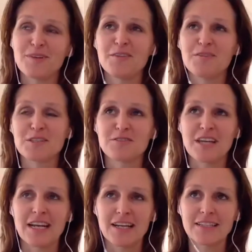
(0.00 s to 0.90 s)
run the risk
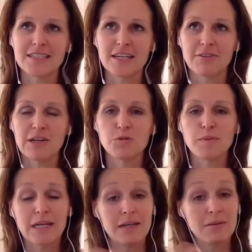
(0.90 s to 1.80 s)
of sounding like a stuck
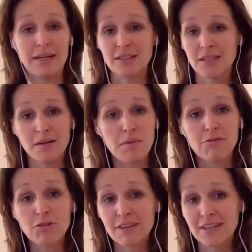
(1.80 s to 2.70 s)
record, but compassion
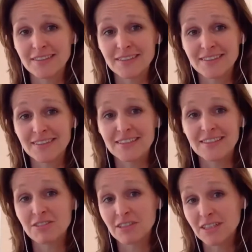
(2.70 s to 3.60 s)
above all things is
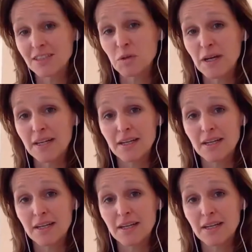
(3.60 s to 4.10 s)
critical, right?